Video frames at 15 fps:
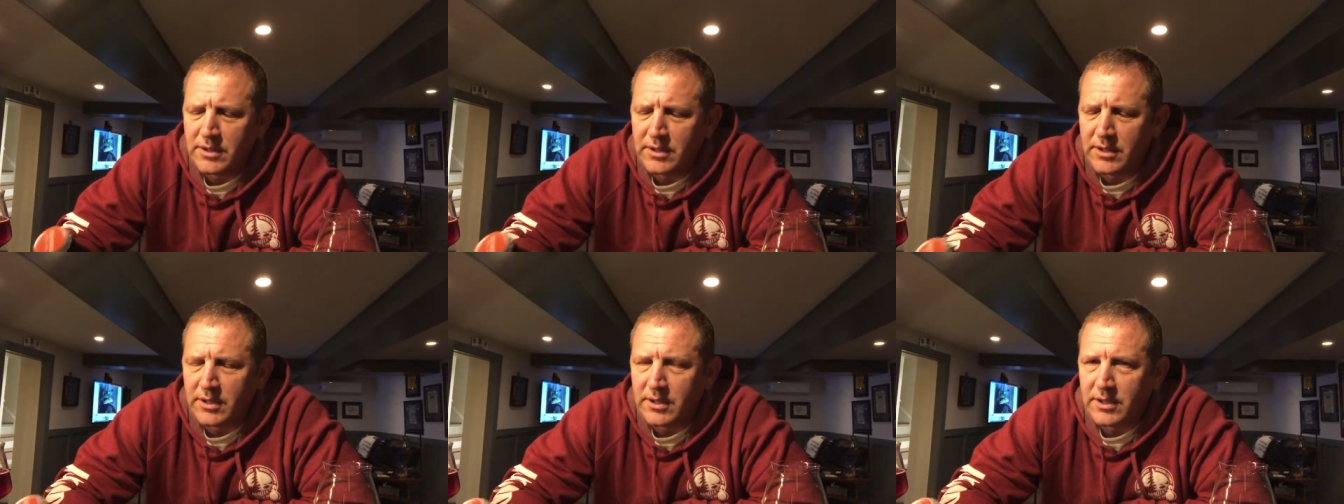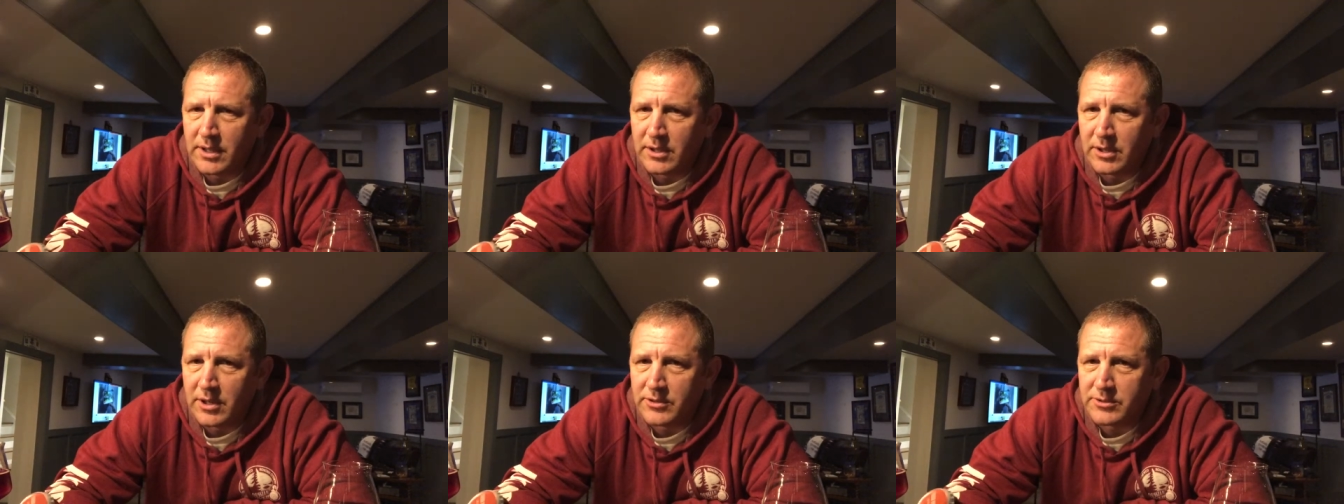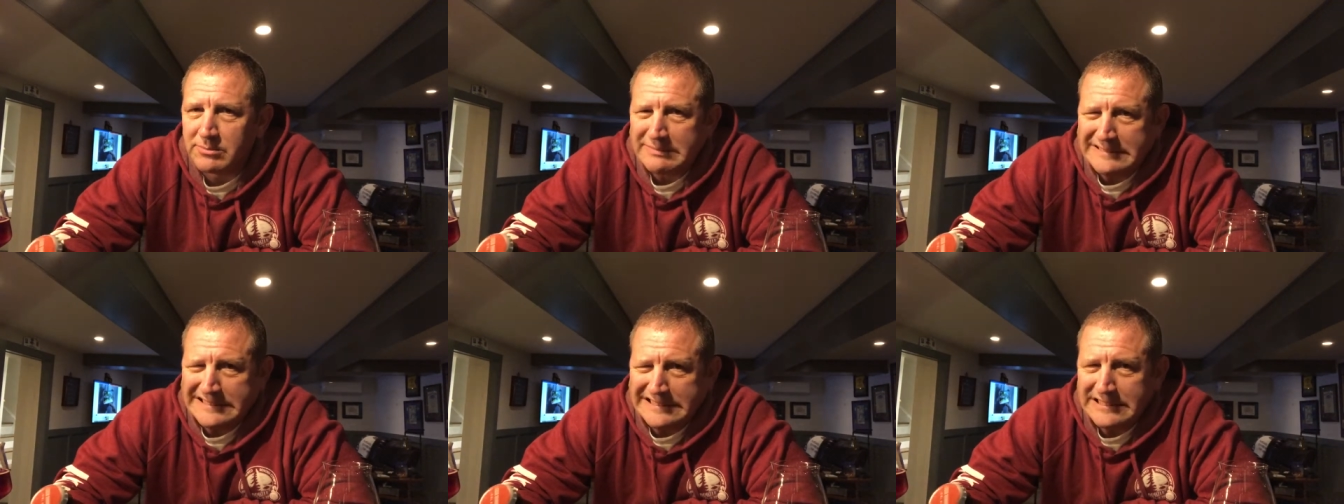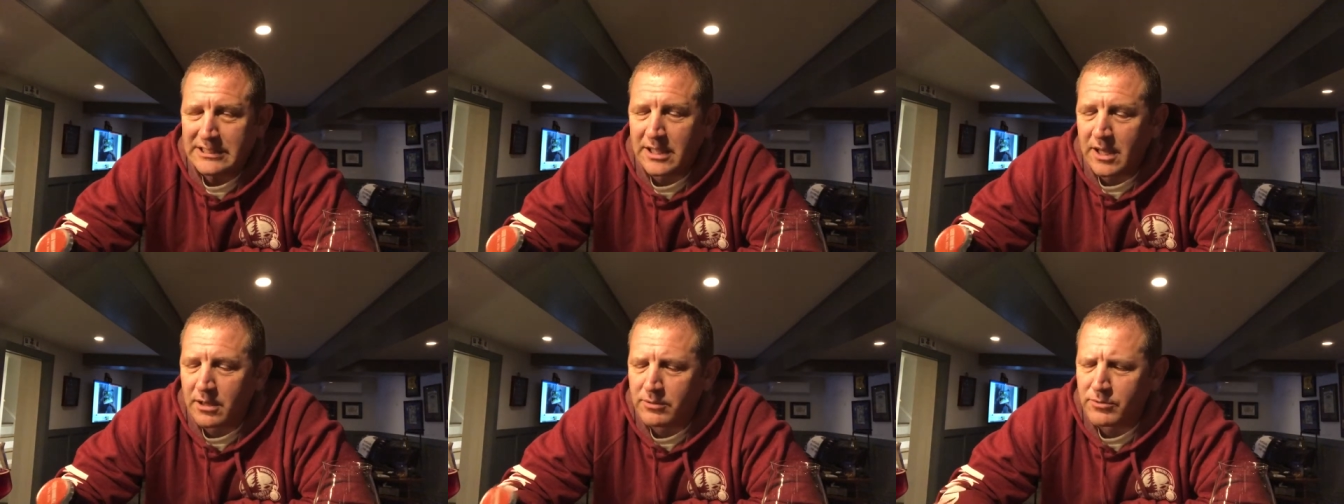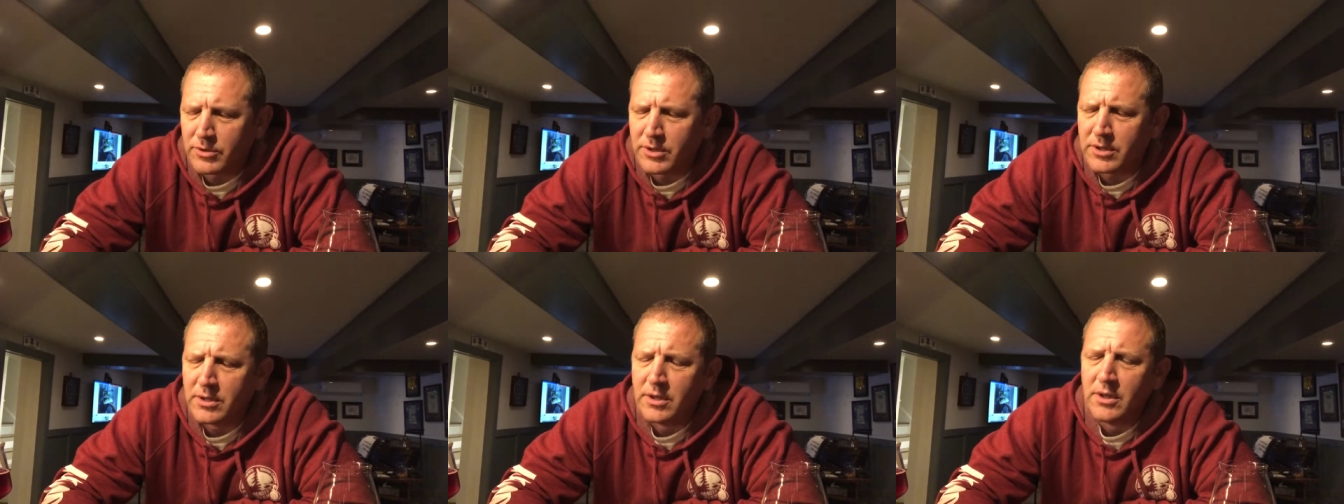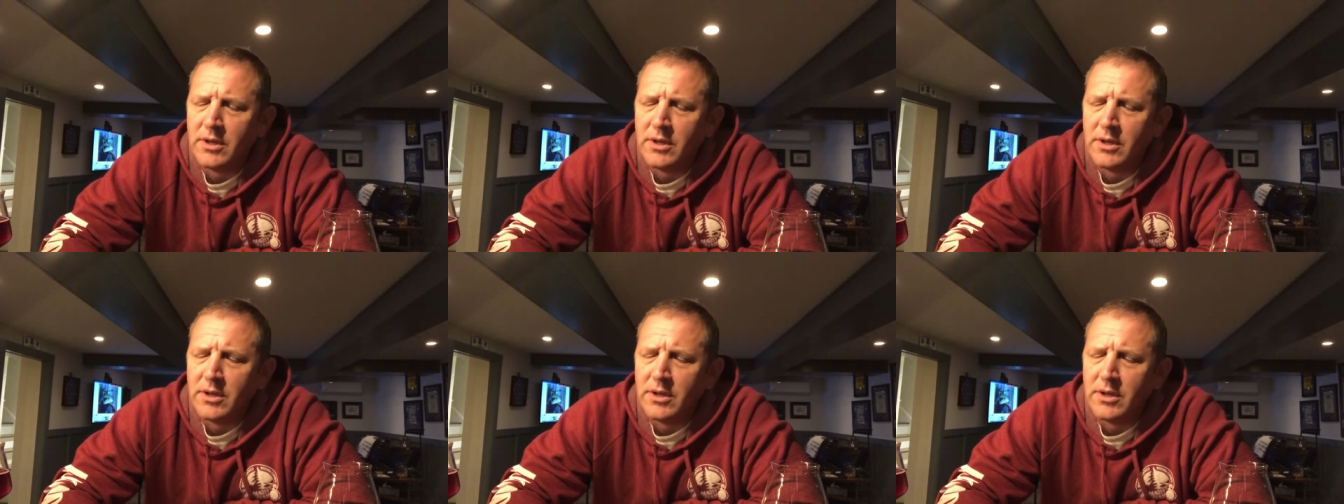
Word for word: Uh, I lost them in California.